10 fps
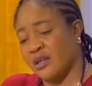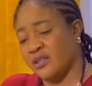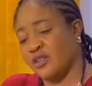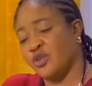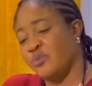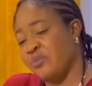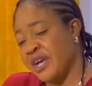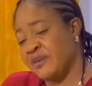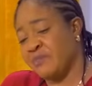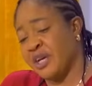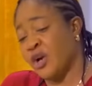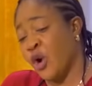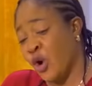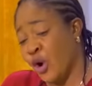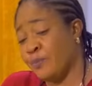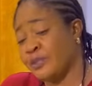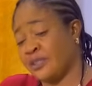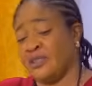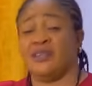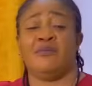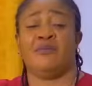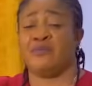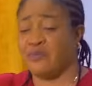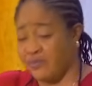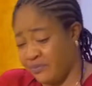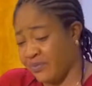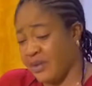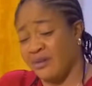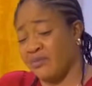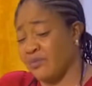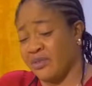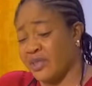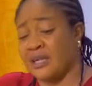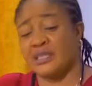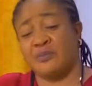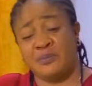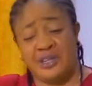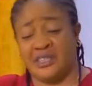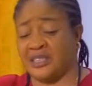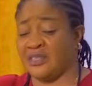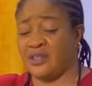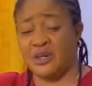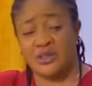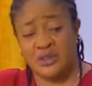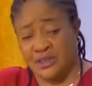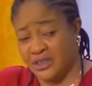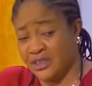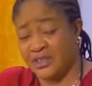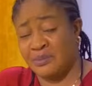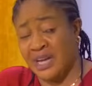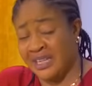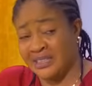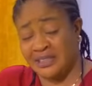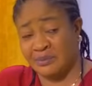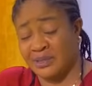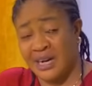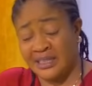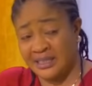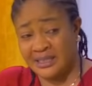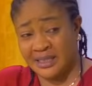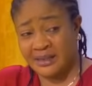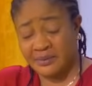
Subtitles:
You made me hope that the prince is going to choose me as his bride.